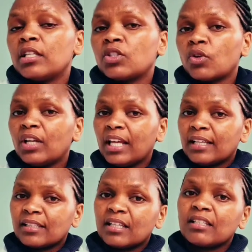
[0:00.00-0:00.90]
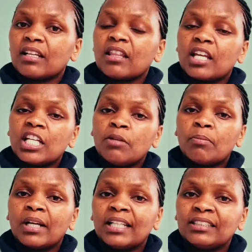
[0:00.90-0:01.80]
It's only a standard. Then
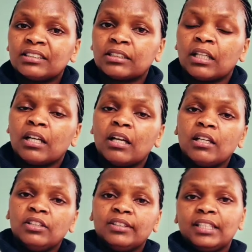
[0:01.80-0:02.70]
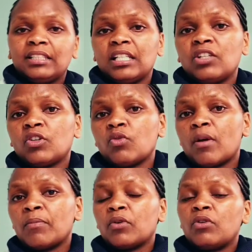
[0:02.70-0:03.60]
implants are inserted on
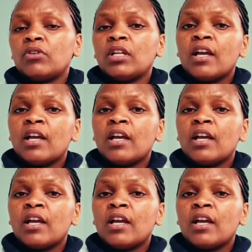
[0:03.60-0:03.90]
your mouth,